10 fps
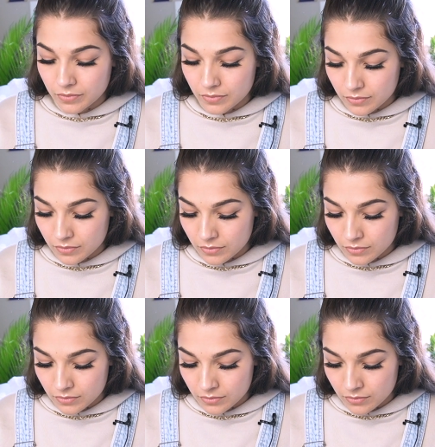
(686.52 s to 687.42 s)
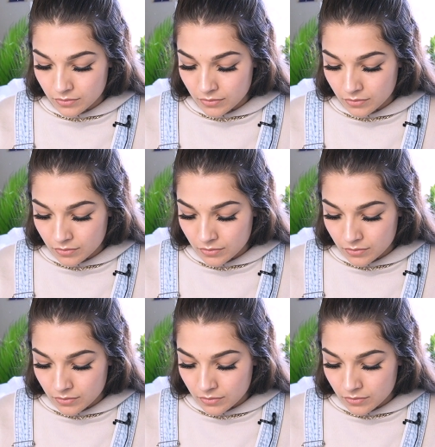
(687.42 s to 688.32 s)

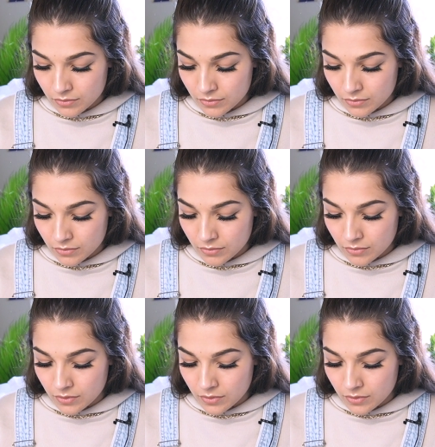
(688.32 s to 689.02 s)
Nobody speaks.